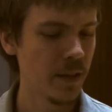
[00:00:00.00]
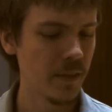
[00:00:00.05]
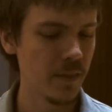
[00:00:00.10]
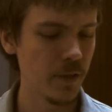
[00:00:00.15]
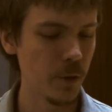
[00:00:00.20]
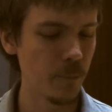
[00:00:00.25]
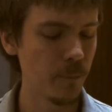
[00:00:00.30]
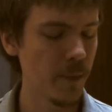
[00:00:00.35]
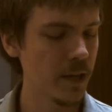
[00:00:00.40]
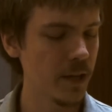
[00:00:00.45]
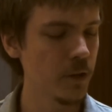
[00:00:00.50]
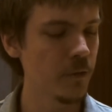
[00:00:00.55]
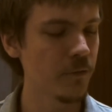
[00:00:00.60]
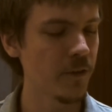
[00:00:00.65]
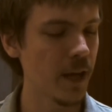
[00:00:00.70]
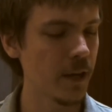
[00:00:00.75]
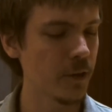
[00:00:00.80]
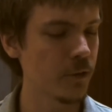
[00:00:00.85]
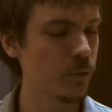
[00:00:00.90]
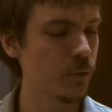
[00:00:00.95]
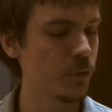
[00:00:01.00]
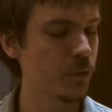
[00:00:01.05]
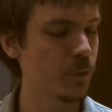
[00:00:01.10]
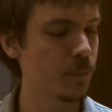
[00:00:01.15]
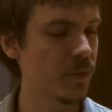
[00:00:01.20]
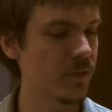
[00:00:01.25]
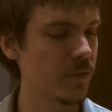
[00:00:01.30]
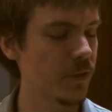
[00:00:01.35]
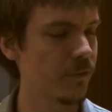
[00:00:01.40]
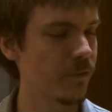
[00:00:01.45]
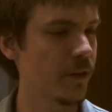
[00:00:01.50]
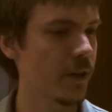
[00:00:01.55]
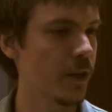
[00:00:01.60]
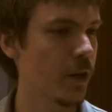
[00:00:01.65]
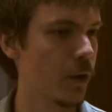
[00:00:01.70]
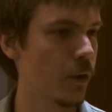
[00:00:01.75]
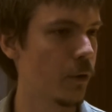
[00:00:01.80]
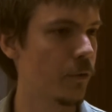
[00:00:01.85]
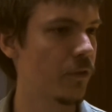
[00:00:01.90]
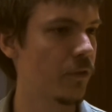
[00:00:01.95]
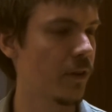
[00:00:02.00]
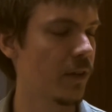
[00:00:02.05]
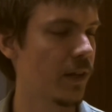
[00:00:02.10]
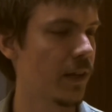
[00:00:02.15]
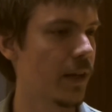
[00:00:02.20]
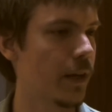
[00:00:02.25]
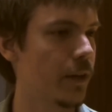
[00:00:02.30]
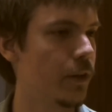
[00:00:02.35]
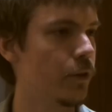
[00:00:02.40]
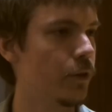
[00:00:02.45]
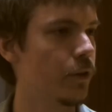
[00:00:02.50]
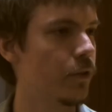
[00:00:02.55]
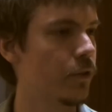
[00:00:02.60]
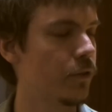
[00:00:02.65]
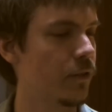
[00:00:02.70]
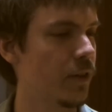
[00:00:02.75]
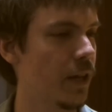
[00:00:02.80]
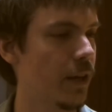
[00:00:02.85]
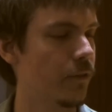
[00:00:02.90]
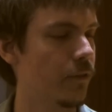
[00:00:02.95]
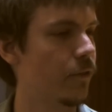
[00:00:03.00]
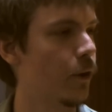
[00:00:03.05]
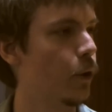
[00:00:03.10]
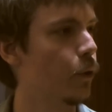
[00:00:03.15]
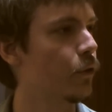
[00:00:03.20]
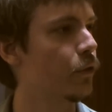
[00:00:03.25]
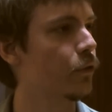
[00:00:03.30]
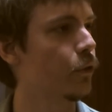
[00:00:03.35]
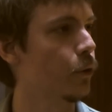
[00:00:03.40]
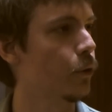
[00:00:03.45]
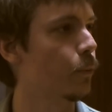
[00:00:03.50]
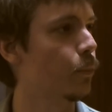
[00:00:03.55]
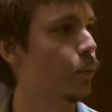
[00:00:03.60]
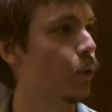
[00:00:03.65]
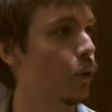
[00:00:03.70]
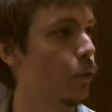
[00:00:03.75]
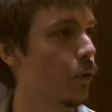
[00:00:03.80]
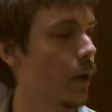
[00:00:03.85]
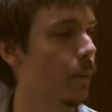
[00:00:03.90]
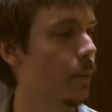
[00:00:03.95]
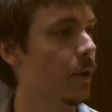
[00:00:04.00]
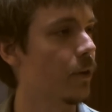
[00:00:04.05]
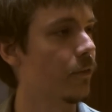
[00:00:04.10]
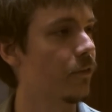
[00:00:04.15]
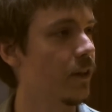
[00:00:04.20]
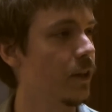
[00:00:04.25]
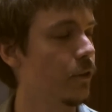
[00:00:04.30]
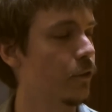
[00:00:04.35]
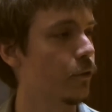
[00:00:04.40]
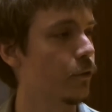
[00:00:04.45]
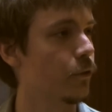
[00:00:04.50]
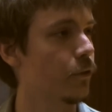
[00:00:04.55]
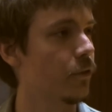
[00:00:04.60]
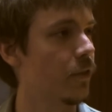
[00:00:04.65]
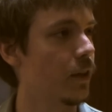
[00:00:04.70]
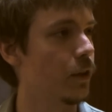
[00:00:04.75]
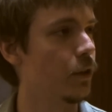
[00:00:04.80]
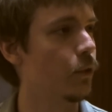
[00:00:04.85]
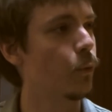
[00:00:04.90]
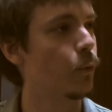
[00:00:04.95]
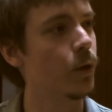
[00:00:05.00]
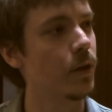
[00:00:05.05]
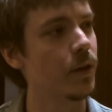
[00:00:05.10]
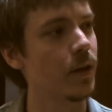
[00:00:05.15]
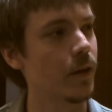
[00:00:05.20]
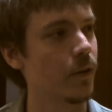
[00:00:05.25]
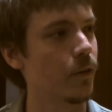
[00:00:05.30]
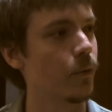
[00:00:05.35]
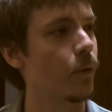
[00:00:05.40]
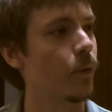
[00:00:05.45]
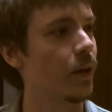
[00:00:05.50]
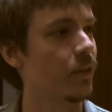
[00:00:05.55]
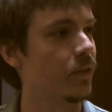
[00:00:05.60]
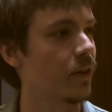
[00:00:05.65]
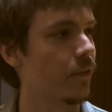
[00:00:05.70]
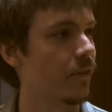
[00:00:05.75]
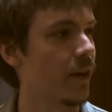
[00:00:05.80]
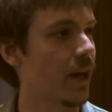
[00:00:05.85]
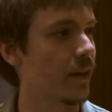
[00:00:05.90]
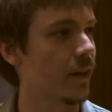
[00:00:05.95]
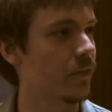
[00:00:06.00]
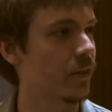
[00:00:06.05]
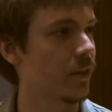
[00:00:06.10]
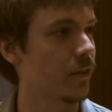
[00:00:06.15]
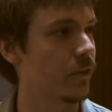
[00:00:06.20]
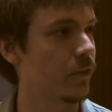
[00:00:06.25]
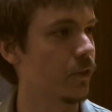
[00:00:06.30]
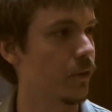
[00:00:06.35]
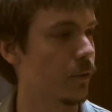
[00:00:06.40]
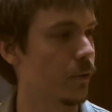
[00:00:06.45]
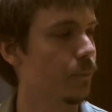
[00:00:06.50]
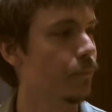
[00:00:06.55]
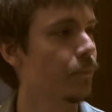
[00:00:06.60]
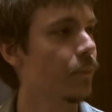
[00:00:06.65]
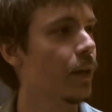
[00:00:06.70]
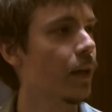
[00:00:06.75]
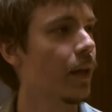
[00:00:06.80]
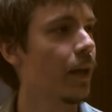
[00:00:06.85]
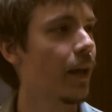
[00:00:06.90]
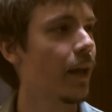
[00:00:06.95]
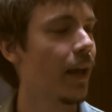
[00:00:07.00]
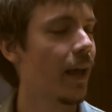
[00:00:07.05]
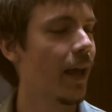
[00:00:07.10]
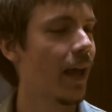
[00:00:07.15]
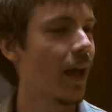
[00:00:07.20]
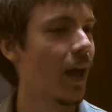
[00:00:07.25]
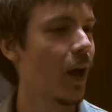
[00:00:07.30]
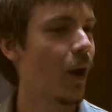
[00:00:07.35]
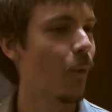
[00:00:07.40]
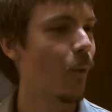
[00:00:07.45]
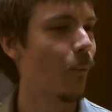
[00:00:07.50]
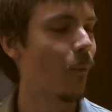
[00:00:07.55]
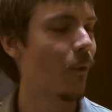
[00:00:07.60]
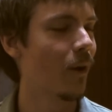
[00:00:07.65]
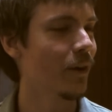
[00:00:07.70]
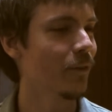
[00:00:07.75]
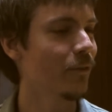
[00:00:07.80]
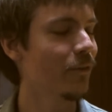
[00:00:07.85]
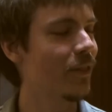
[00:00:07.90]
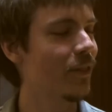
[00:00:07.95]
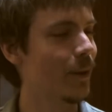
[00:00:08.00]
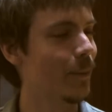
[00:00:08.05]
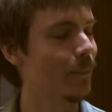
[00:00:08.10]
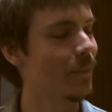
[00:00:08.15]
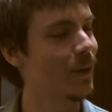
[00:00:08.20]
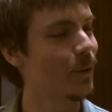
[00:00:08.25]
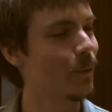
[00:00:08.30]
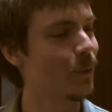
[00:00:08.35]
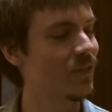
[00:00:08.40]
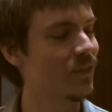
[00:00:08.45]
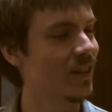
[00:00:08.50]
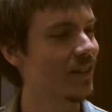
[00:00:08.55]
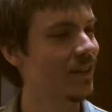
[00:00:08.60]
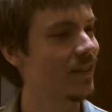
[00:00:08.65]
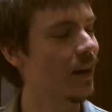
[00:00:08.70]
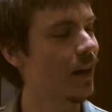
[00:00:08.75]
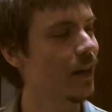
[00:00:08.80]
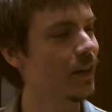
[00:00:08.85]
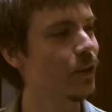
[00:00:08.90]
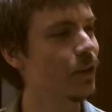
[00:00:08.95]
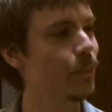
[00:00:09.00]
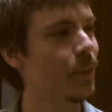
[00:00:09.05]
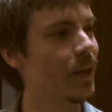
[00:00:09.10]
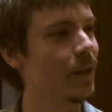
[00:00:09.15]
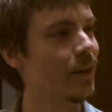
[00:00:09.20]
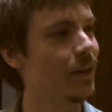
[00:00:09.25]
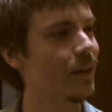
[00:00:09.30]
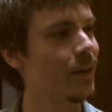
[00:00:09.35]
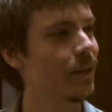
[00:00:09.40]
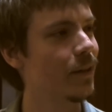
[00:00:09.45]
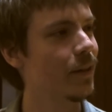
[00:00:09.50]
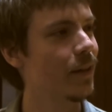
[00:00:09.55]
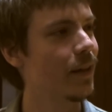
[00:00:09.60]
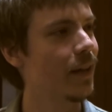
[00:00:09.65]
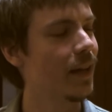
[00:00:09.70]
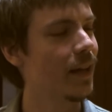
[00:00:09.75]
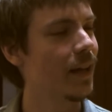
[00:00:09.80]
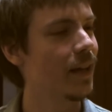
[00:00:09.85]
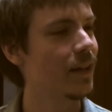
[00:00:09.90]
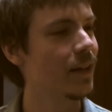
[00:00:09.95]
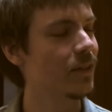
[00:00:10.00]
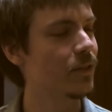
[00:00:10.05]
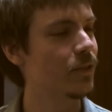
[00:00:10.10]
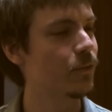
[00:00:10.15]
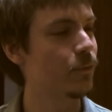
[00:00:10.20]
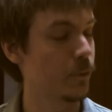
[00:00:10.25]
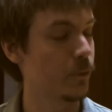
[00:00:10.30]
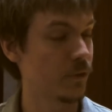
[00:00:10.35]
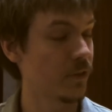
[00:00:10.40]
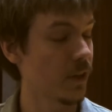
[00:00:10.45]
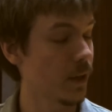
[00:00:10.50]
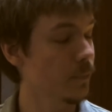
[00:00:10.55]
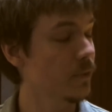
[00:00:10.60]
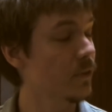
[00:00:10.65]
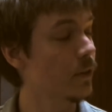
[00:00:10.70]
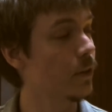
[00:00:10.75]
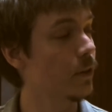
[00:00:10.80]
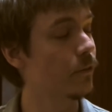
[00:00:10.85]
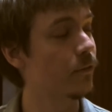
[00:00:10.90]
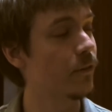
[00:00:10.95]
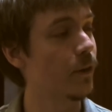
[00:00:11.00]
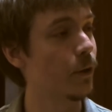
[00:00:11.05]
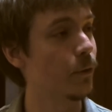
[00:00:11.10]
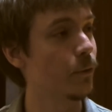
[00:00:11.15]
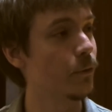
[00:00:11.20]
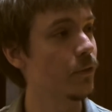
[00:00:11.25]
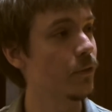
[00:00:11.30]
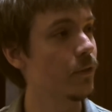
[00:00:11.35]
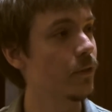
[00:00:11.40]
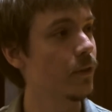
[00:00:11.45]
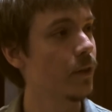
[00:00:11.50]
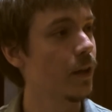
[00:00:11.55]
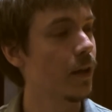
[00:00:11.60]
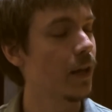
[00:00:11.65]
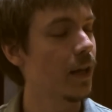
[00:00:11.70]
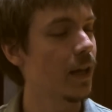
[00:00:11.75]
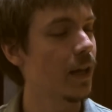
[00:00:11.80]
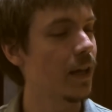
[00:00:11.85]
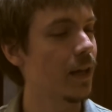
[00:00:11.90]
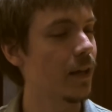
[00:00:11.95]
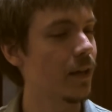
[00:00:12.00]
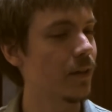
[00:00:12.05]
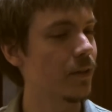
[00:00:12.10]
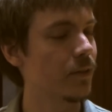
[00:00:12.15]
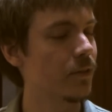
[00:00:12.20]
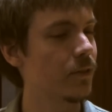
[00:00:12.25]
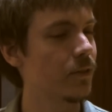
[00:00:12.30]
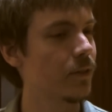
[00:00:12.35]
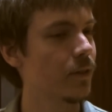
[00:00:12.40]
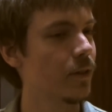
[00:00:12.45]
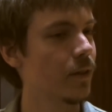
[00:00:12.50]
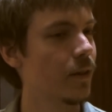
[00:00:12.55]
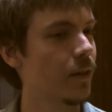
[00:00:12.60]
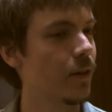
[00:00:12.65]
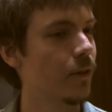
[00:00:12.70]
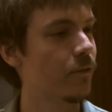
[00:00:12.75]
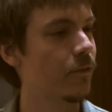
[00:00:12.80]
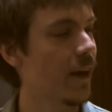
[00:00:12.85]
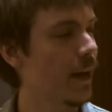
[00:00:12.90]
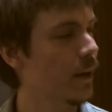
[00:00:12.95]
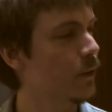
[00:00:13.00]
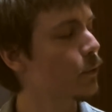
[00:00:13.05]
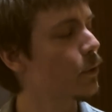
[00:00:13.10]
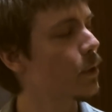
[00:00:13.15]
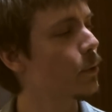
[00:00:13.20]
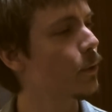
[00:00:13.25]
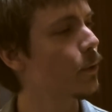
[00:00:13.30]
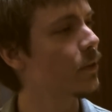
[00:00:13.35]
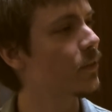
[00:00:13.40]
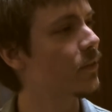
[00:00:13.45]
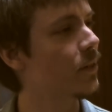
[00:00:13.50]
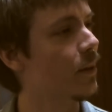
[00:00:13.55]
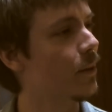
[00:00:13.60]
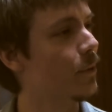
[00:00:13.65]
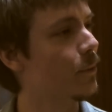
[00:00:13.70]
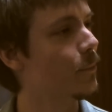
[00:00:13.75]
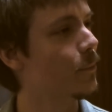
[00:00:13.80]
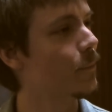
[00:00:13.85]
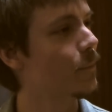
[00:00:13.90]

There are manufacturer specific codes that allow you to invoke certain programmatic features that you wouldn't otherwise have access to. Aha. One of them that was undocumented is for Samsung phones is factory reset.